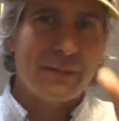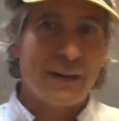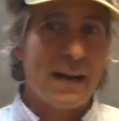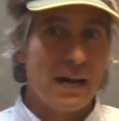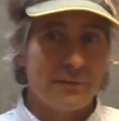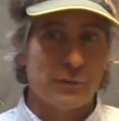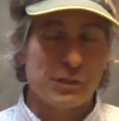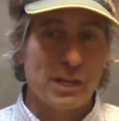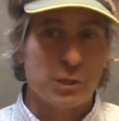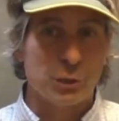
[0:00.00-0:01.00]
of a
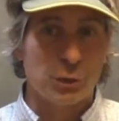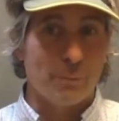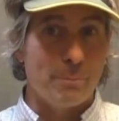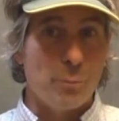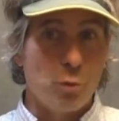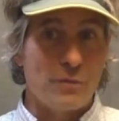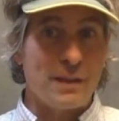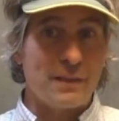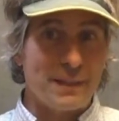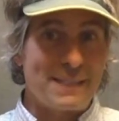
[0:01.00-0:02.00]
conversational
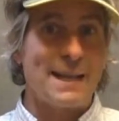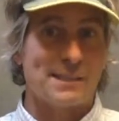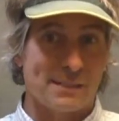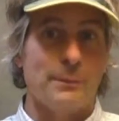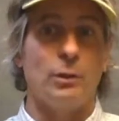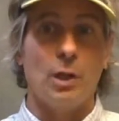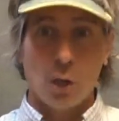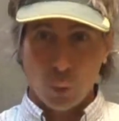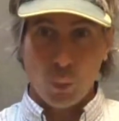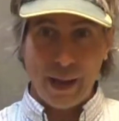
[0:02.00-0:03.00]
moving the decimal
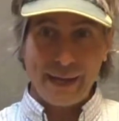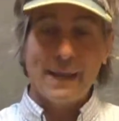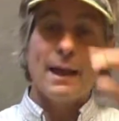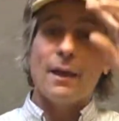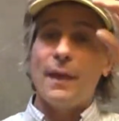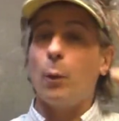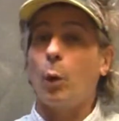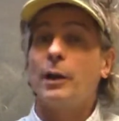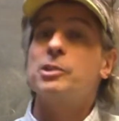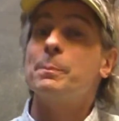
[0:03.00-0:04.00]
way that
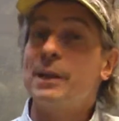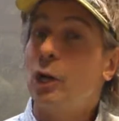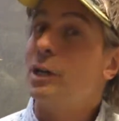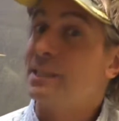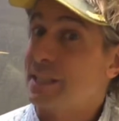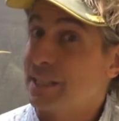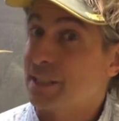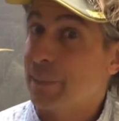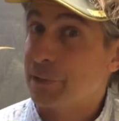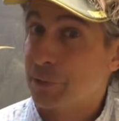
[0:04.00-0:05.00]
works because this is a
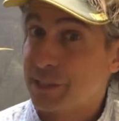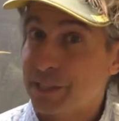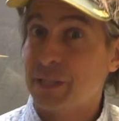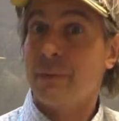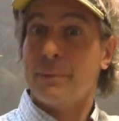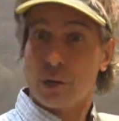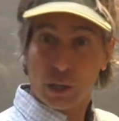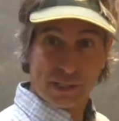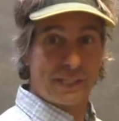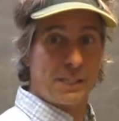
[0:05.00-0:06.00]
metric system and
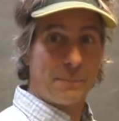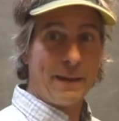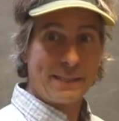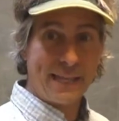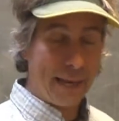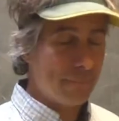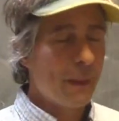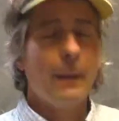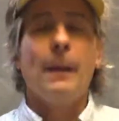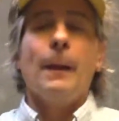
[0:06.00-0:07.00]
because this is base 10.
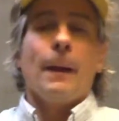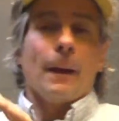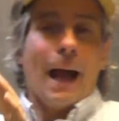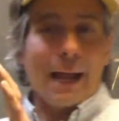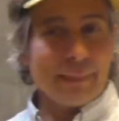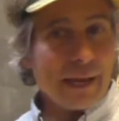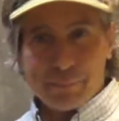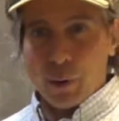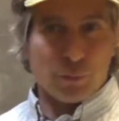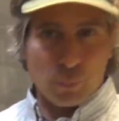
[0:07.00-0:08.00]
I like
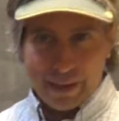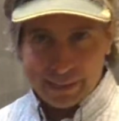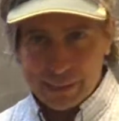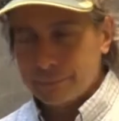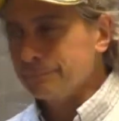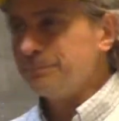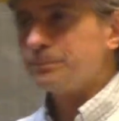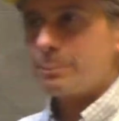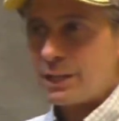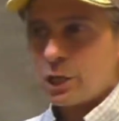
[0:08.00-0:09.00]
both ways
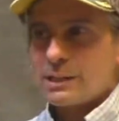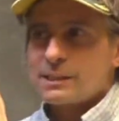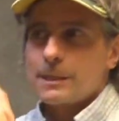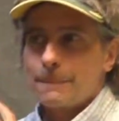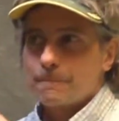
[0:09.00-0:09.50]
because